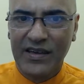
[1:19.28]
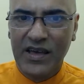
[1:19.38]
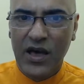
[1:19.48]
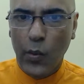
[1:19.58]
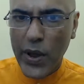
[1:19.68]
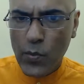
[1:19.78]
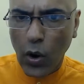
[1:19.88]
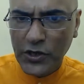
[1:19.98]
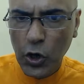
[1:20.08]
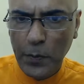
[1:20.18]
We
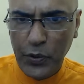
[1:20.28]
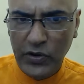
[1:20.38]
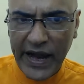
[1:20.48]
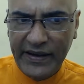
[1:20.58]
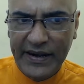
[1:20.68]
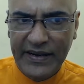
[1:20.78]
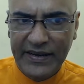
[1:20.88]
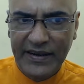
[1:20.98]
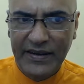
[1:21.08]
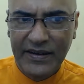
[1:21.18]
want to protect it.